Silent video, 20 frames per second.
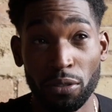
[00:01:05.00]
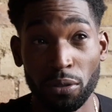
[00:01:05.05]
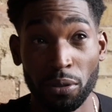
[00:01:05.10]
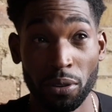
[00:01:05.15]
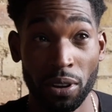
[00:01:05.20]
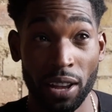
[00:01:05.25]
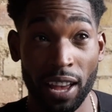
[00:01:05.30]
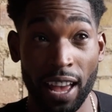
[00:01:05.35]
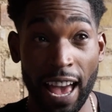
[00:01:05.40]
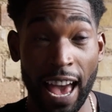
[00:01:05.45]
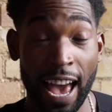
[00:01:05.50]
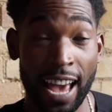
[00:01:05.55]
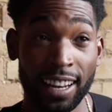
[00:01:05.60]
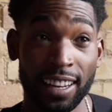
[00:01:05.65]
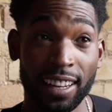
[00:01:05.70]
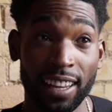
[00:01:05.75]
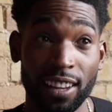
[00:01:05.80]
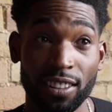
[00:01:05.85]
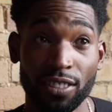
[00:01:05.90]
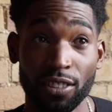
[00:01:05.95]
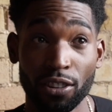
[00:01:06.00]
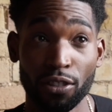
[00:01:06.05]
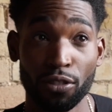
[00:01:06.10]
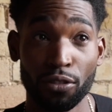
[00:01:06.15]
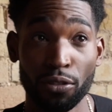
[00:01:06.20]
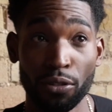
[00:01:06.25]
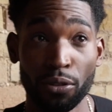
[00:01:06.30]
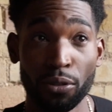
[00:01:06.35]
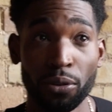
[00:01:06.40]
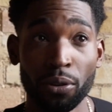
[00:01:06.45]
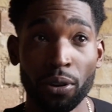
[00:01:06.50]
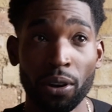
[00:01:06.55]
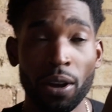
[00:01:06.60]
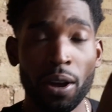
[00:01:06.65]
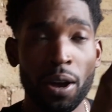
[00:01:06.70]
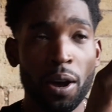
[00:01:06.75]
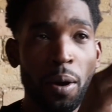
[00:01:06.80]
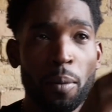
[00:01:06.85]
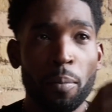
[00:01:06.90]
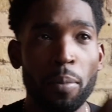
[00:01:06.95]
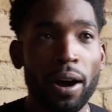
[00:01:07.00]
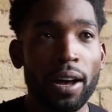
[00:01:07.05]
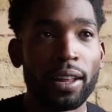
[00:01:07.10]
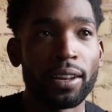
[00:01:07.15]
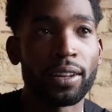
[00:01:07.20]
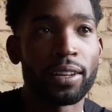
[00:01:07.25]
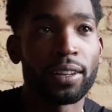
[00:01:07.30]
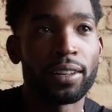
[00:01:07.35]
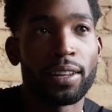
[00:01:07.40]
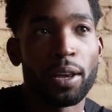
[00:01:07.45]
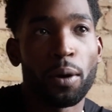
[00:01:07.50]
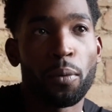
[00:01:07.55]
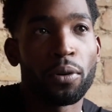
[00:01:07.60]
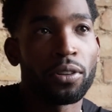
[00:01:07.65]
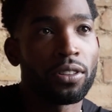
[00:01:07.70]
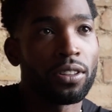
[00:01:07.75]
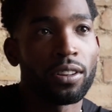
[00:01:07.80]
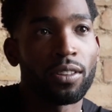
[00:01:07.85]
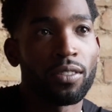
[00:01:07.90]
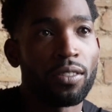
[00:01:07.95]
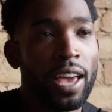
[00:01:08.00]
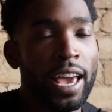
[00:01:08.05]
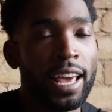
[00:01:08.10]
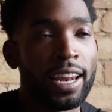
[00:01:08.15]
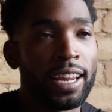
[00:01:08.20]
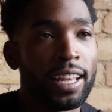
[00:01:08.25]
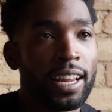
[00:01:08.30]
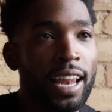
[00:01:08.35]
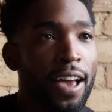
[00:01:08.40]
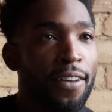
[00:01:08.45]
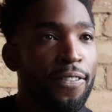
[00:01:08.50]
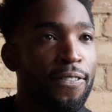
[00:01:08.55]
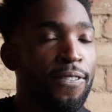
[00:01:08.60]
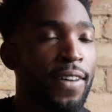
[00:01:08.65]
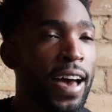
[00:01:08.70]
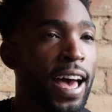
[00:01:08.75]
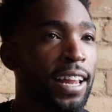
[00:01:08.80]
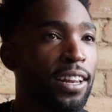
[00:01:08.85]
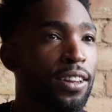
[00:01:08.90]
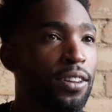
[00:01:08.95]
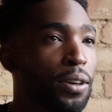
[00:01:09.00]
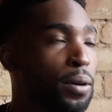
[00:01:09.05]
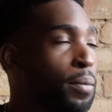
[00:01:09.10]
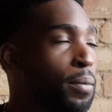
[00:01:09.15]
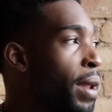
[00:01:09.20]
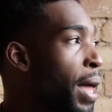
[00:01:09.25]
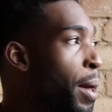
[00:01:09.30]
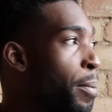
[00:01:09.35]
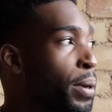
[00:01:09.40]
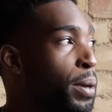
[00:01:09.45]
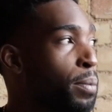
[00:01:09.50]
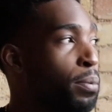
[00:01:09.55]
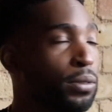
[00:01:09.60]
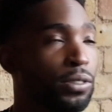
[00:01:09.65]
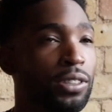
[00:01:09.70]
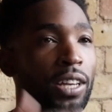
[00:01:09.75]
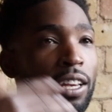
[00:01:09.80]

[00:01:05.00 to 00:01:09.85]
Crew had it as a crew, but there wasn't any like fandom, like people